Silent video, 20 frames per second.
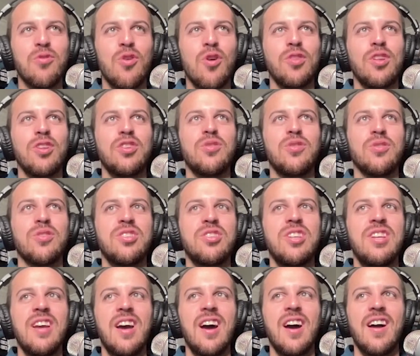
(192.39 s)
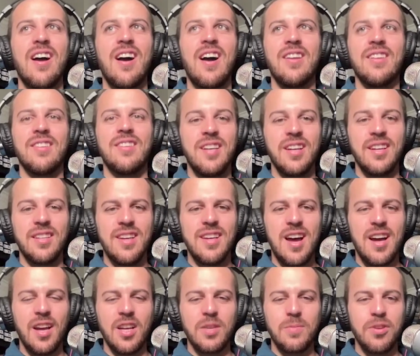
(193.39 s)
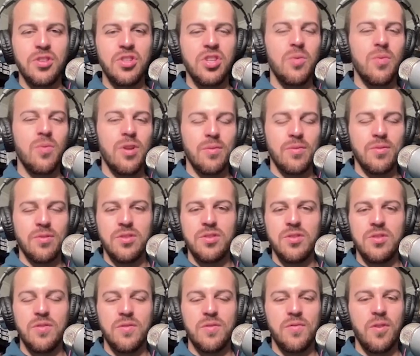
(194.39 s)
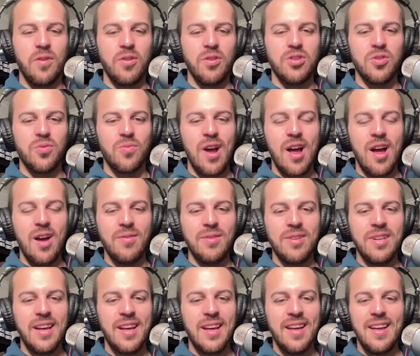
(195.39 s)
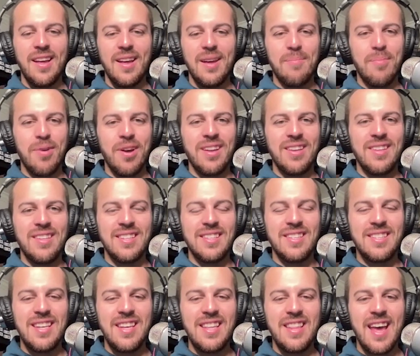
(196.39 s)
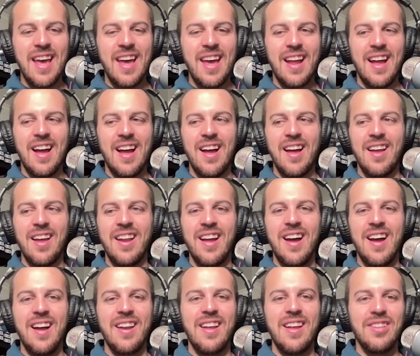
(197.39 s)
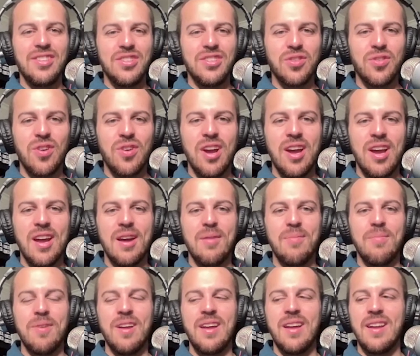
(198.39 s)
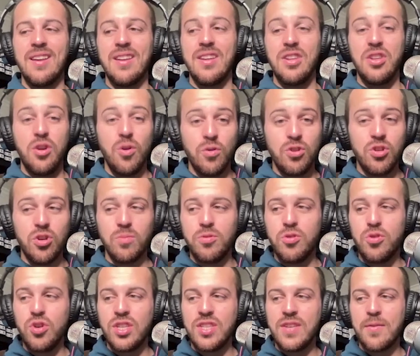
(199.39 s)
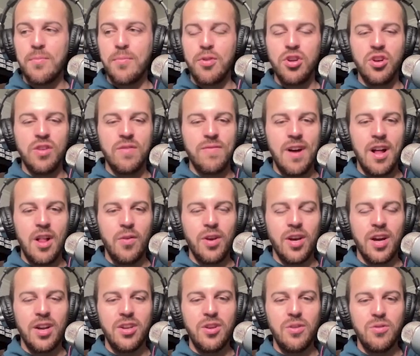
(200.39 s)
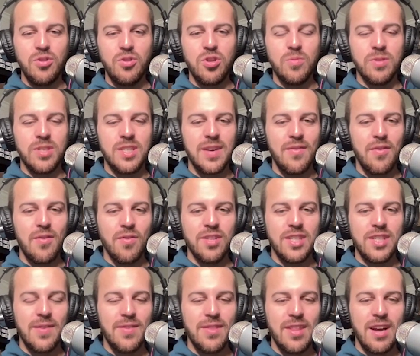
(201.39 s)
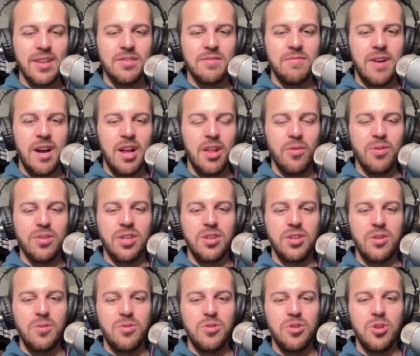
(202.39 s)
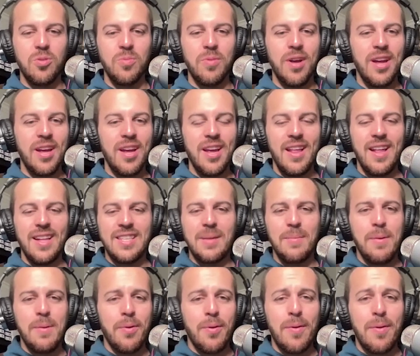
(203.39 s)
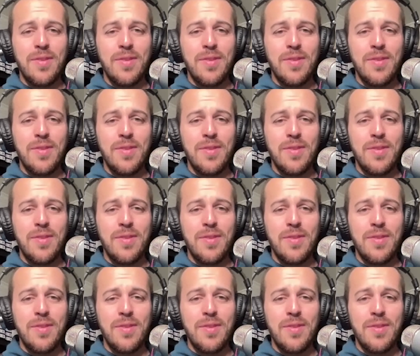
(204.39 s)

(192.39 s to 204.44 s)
growth that you'll see on TikTok, especially when it was first around. But to see that on Instagram and YouTube too, you guys have a pretty good following on YouTube. Over 7,000 followers on YouTube. Some people that